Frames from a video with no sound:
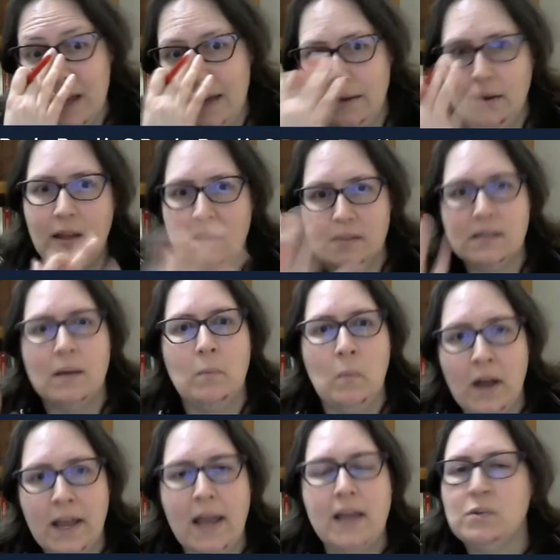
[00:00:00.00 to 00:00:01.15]
unlike some
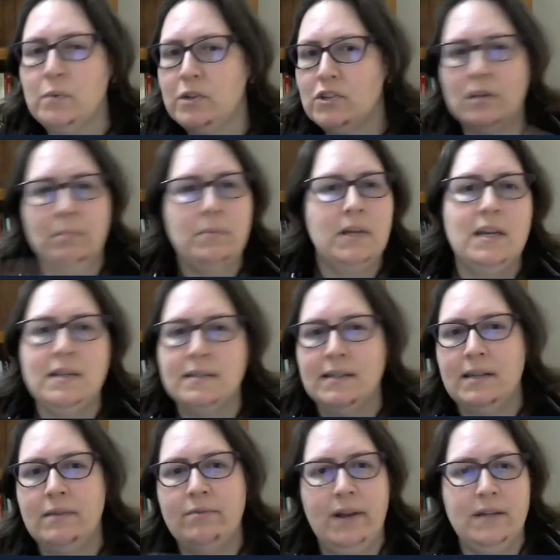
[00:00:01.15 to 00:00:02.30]
YAs, which can be
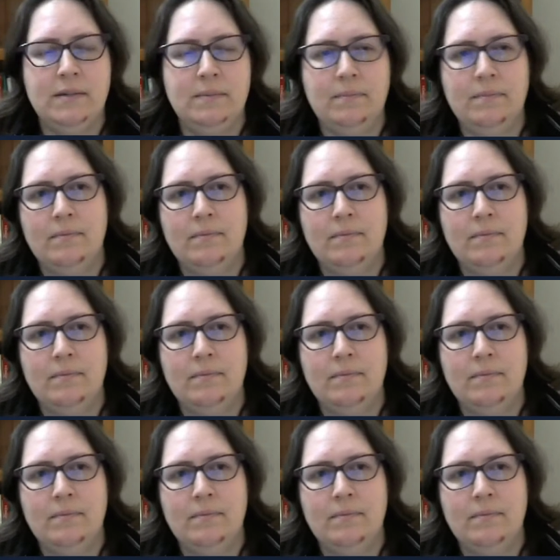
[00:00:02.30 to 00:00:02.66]
easily read